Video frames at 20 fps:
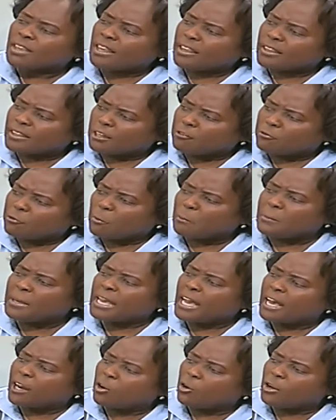that for me,
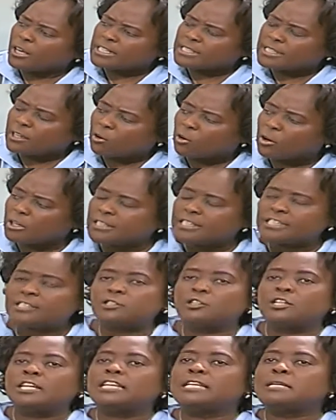a lawyer is a conduit.
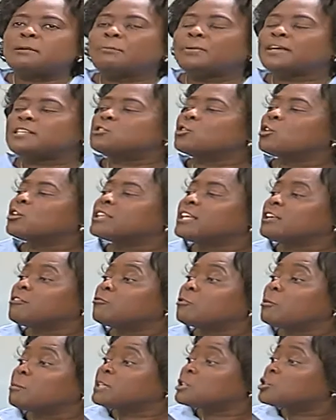It depends on the
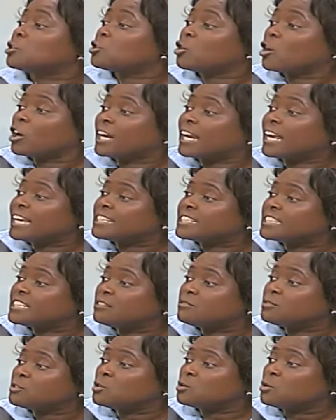information your client
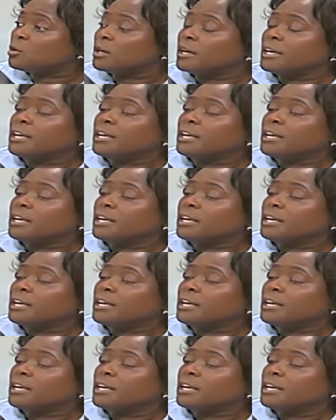gives you.